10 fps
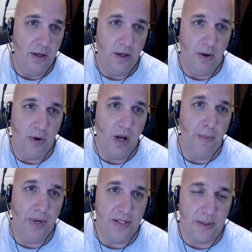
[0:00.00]
you know
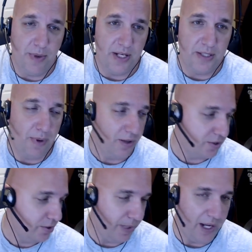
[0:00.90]
company somebody's
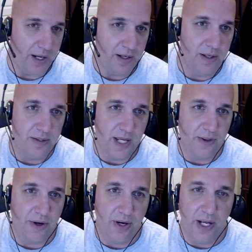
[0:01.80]
sponsored by is how
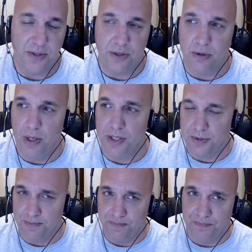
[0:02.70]
they're going to answer your question.